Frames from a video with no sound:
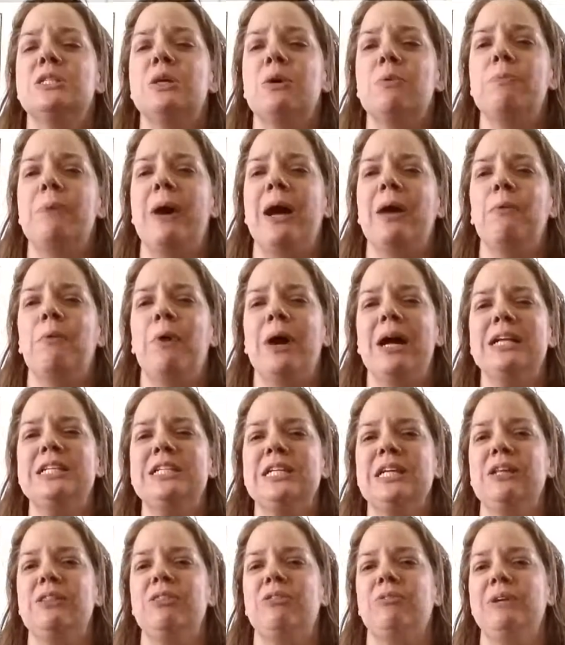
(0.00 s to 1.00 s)
So by
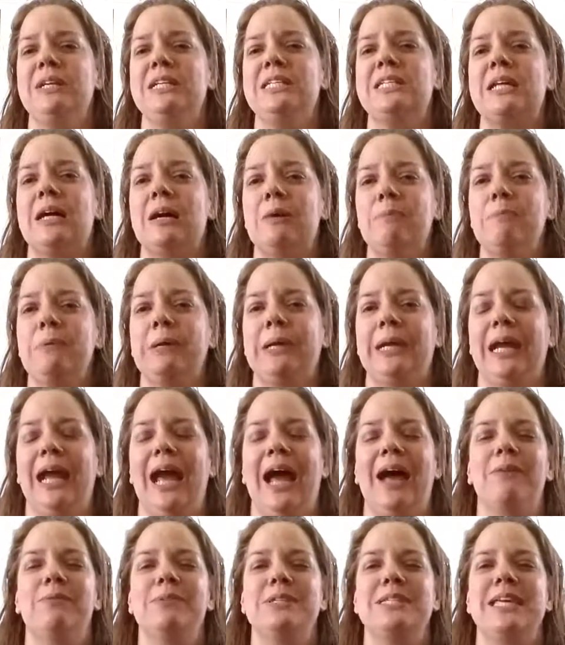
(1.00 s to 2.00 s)
watching Three's
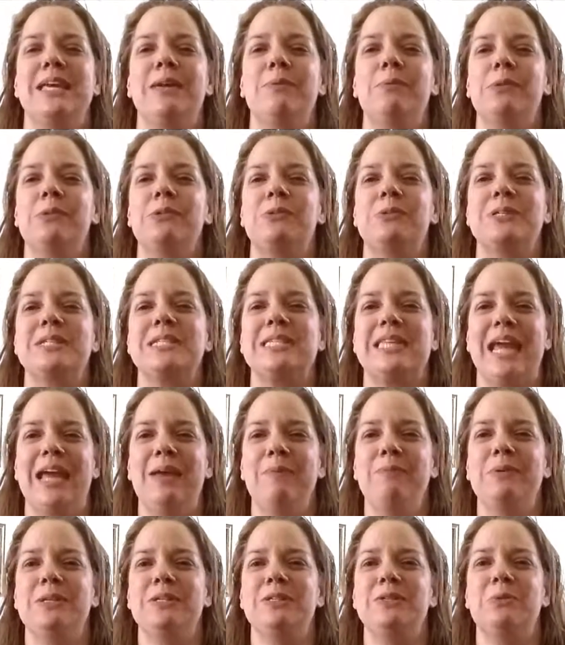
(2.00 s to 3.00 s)
Company, I was able to
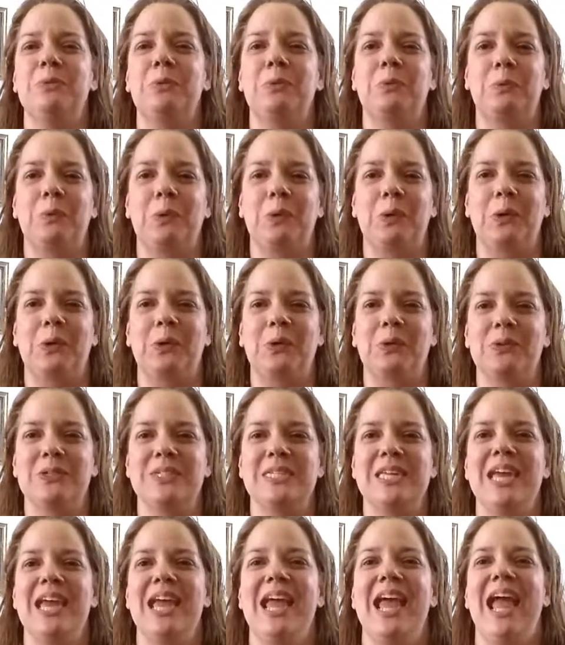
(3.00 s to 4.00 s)
escape into a
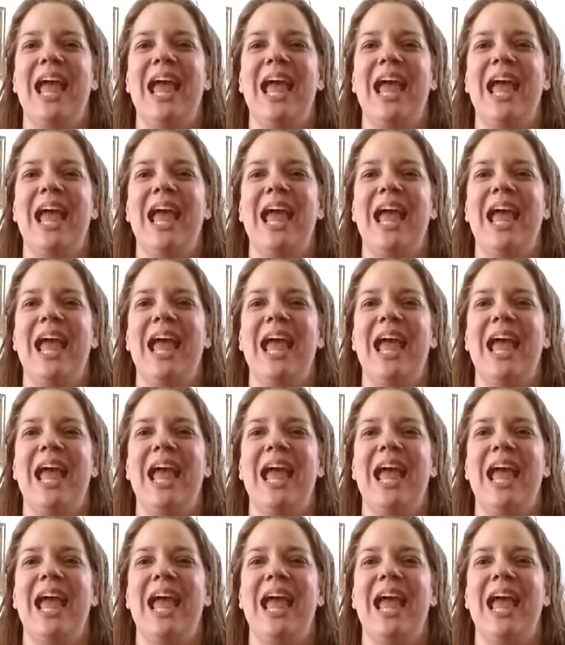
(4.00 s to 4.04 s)
world